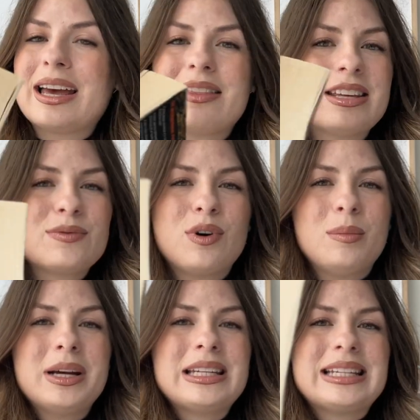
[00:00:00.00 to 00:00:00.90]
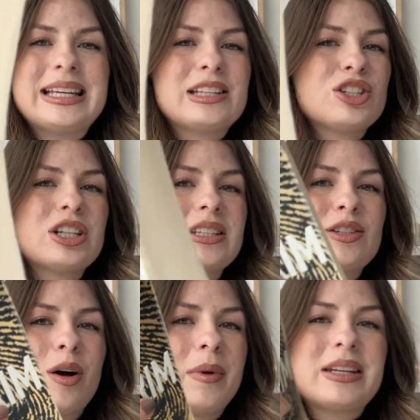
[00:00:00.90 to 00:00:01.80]
this format is just
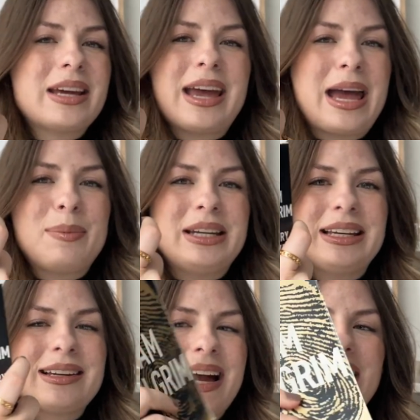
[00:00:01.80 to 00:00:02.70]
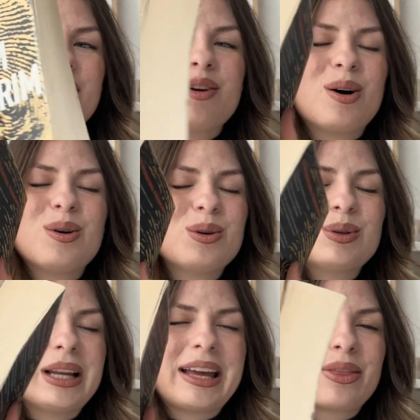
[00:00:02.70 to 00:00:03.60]
not happening. I don't know
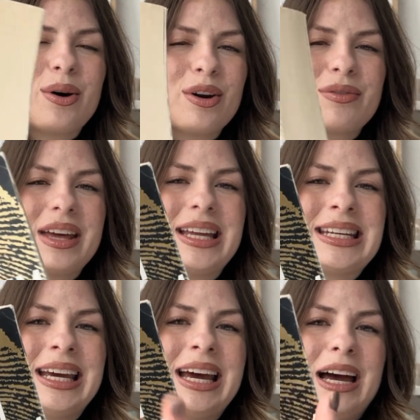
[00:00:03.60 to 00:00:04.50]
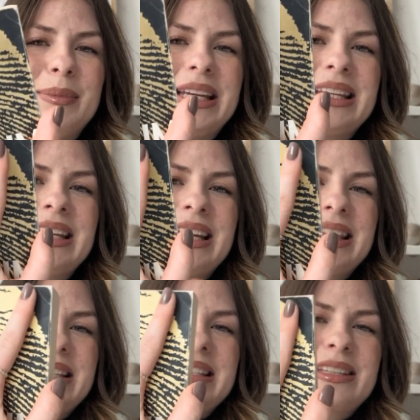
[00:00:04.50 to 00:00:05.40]
who like thought of that. I mean,
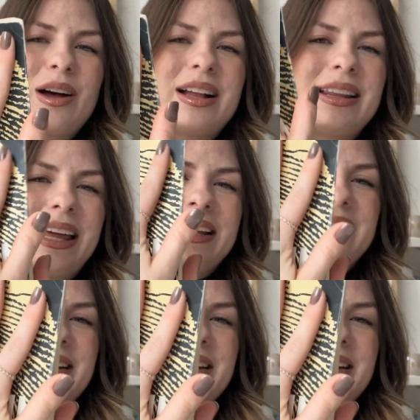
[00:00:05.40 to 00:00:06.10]
this is like